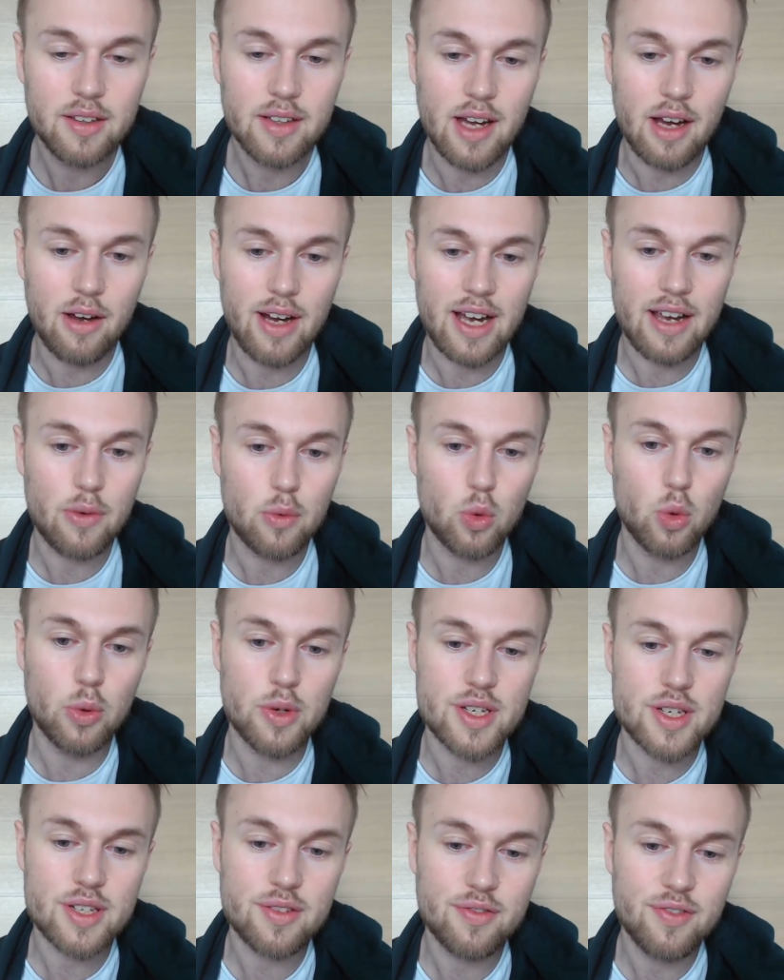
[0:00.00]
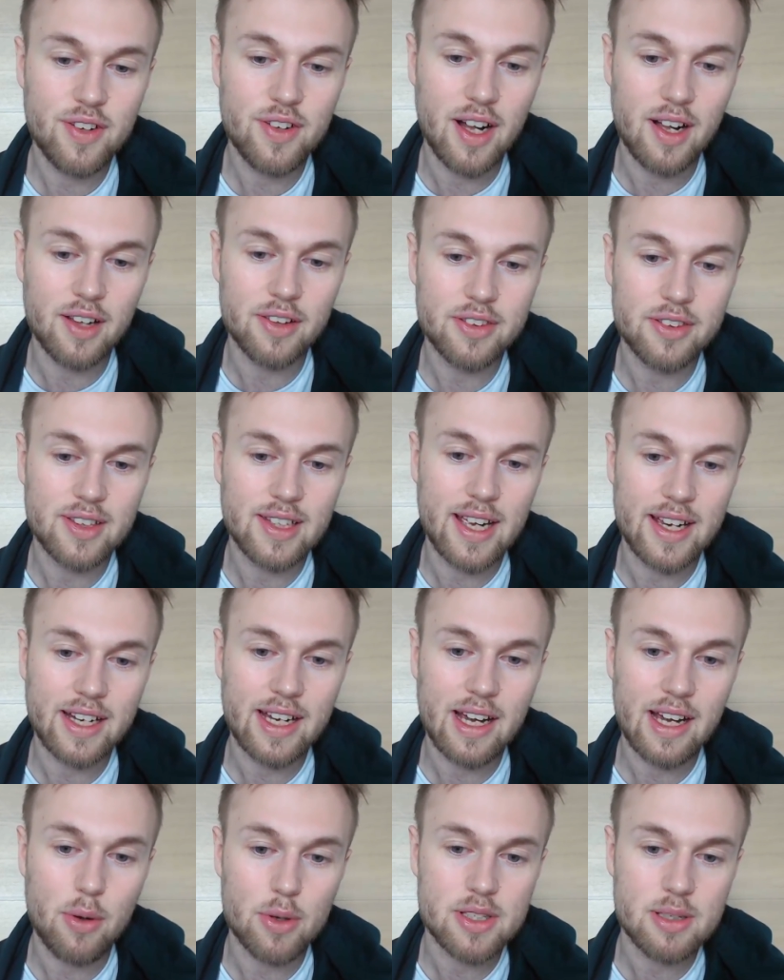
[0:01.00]
Now, I've always felt like I was
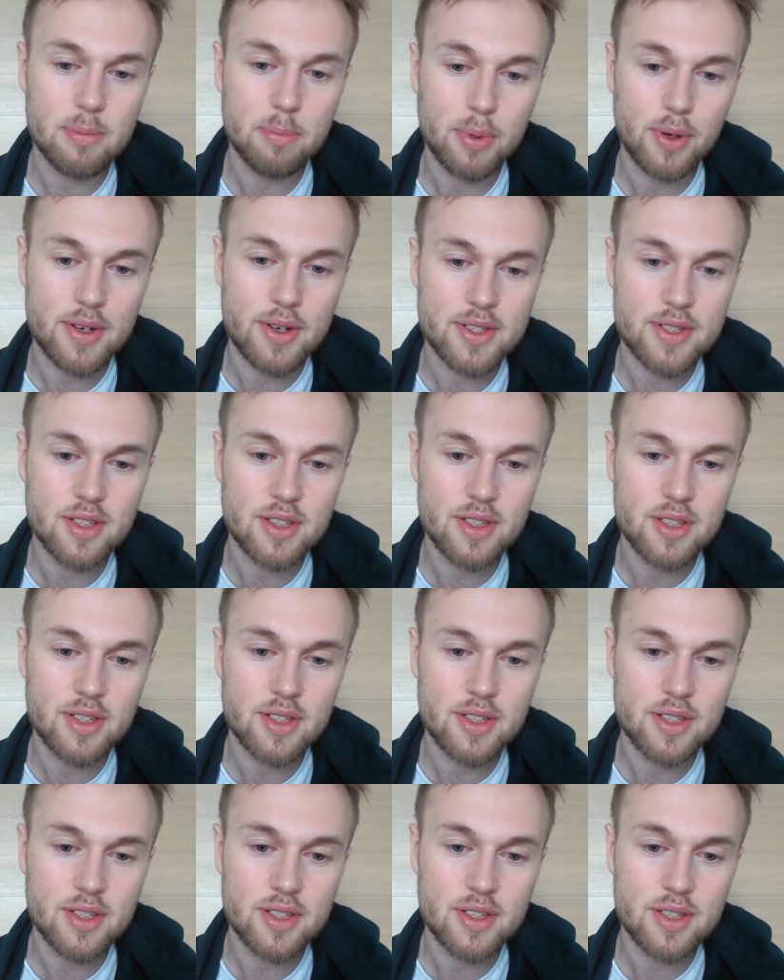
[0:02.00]
a person who